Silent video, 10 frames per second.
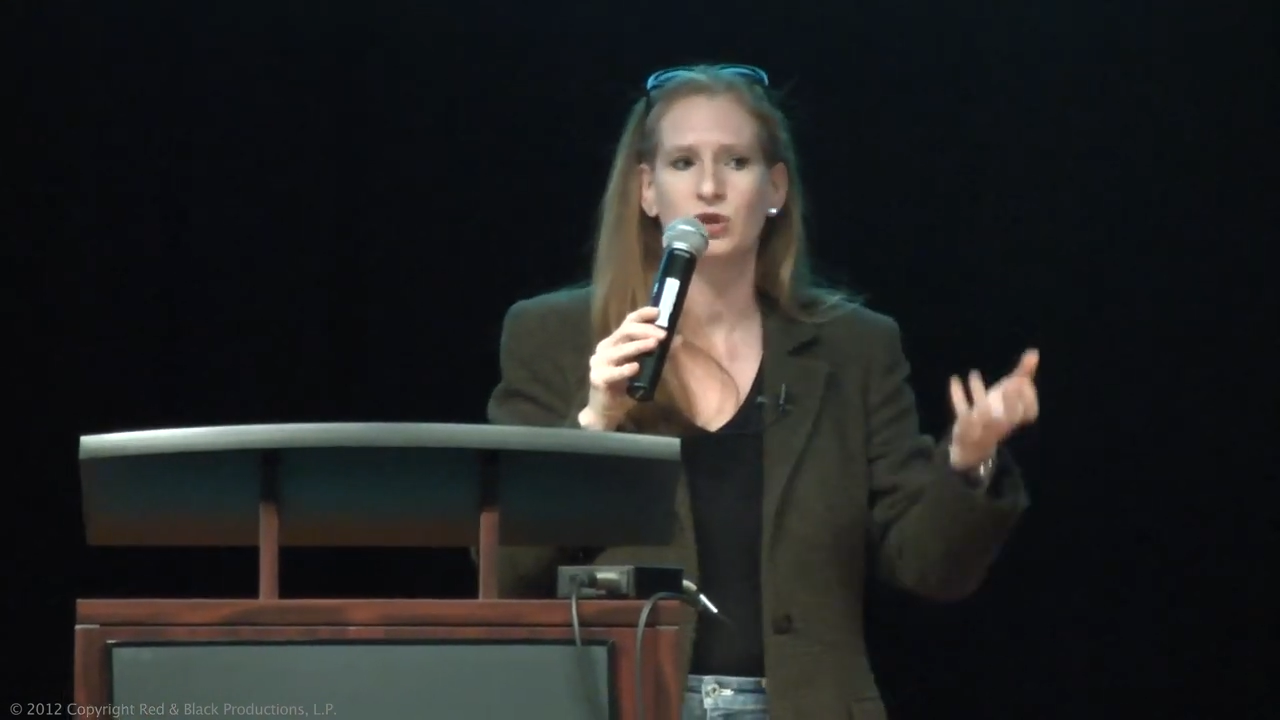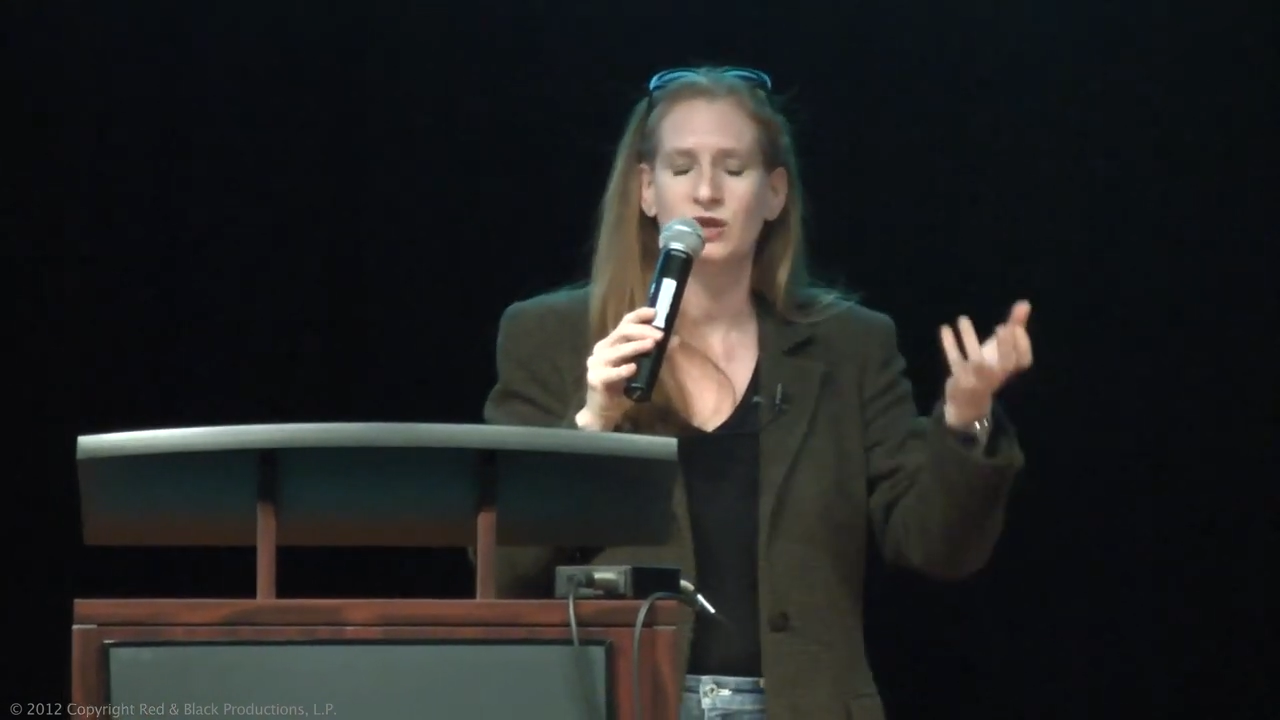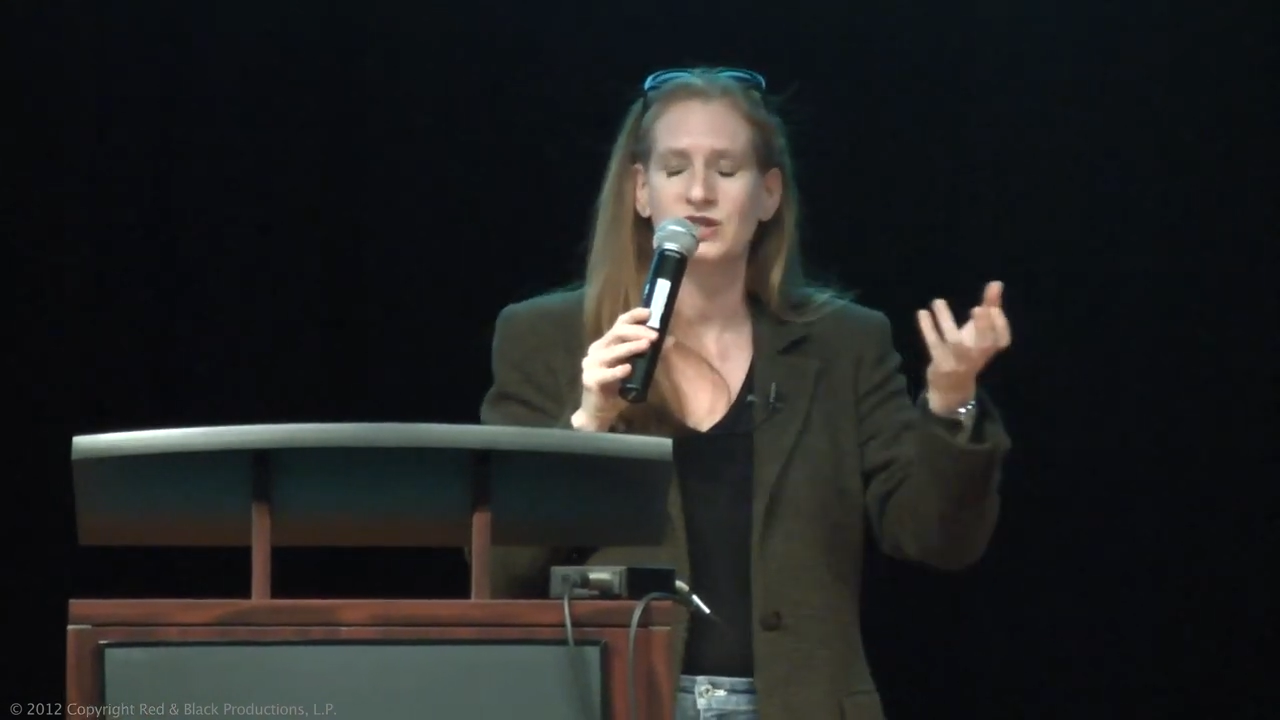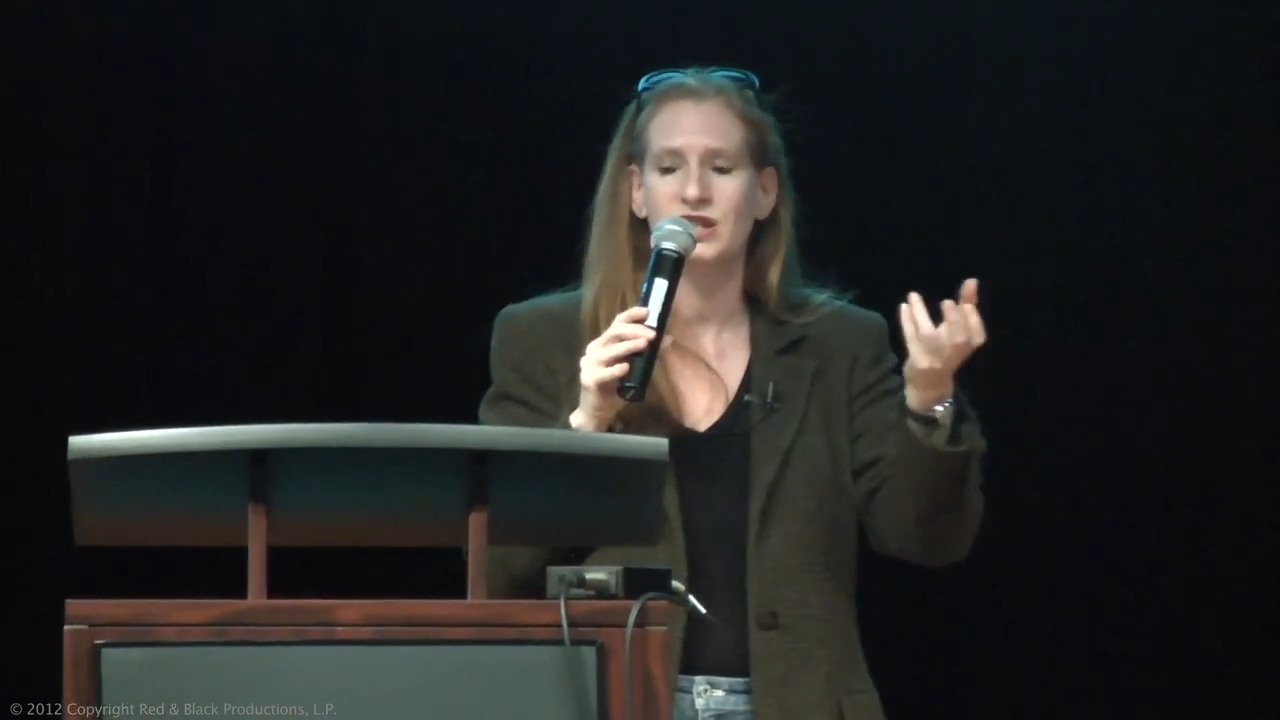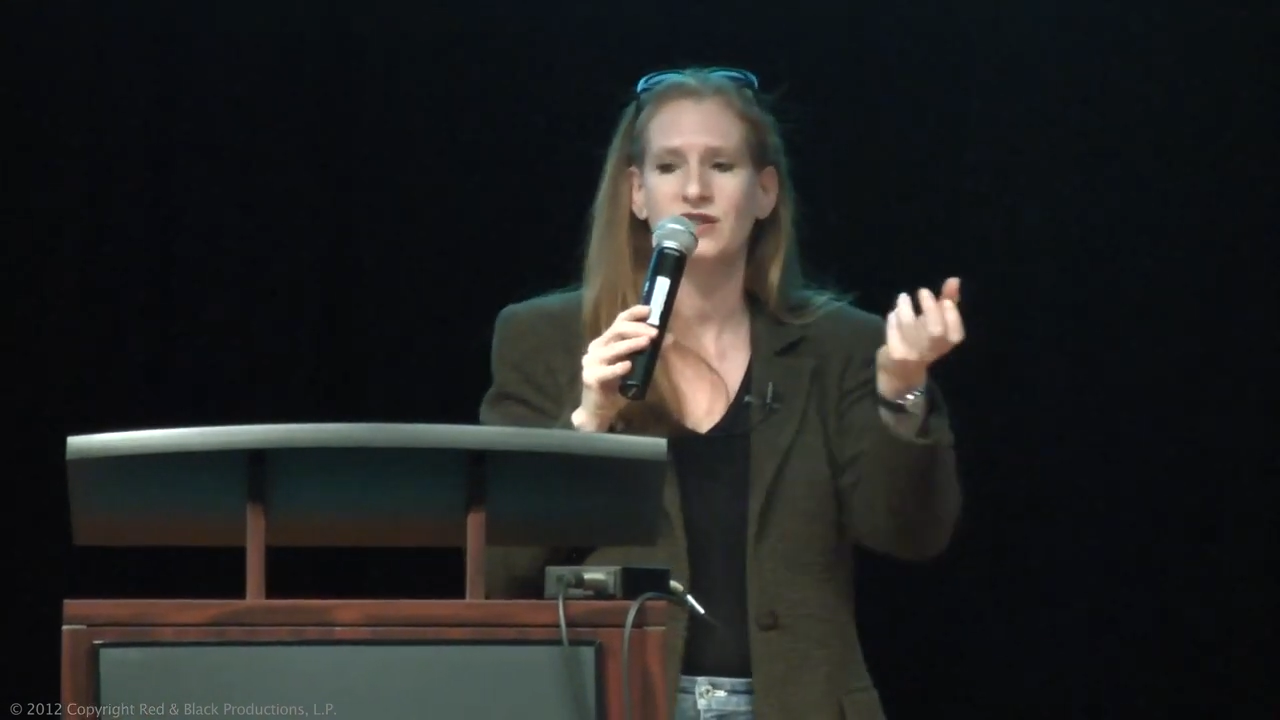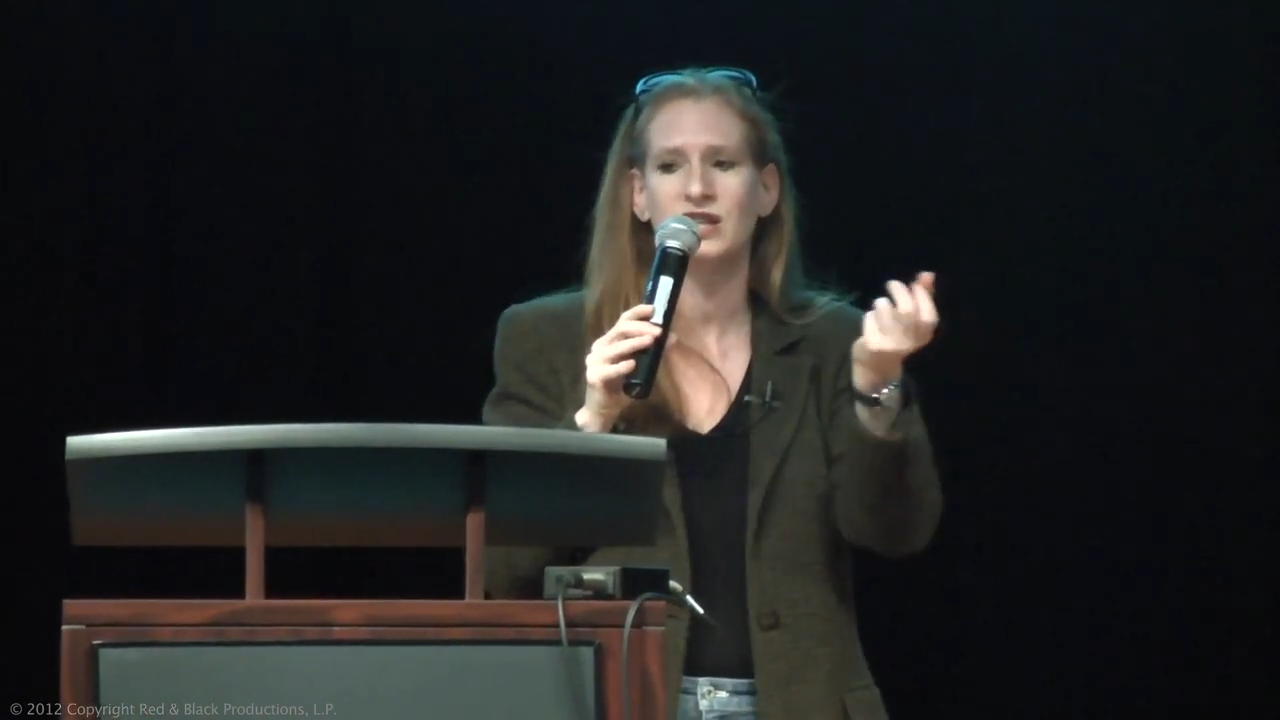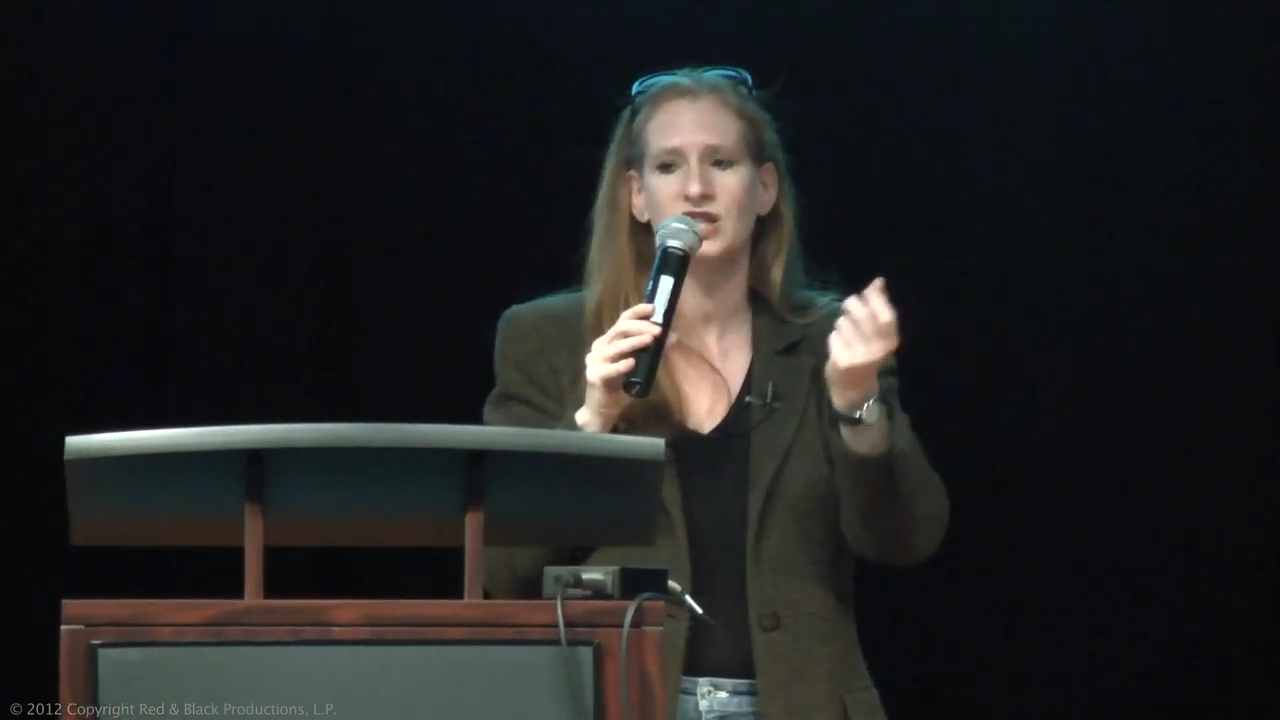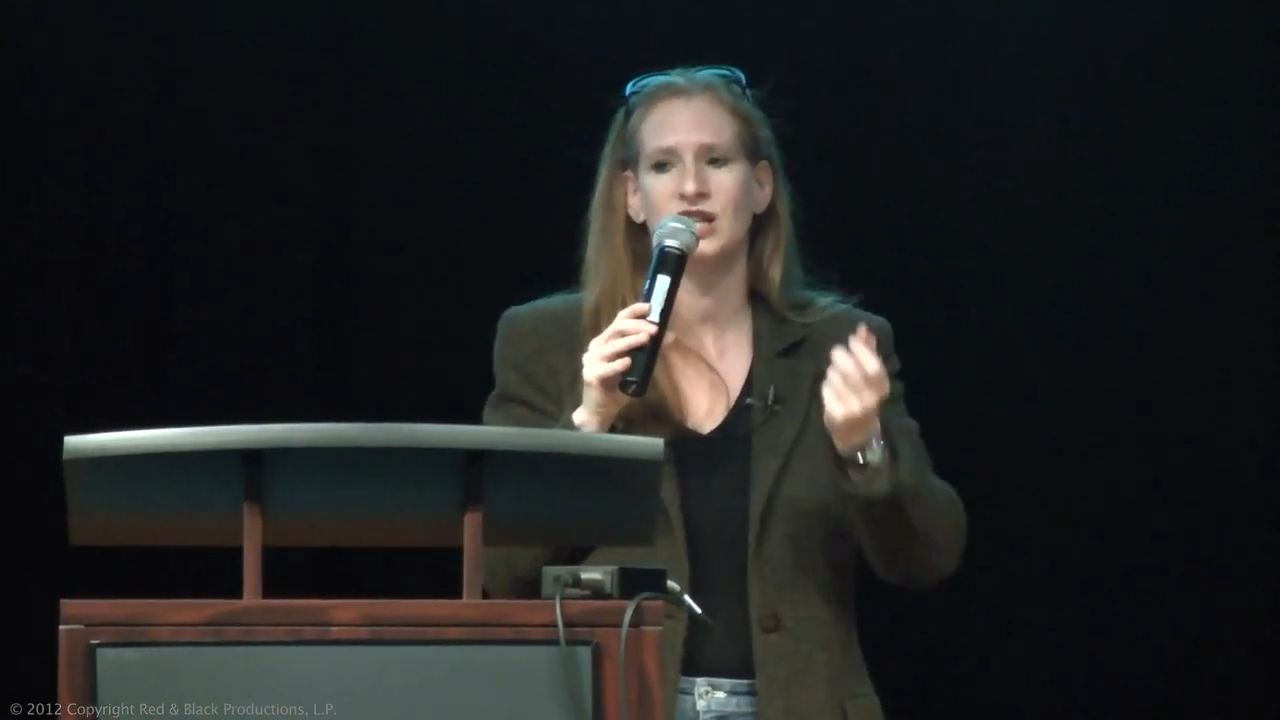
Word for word: Well, all of a sudden that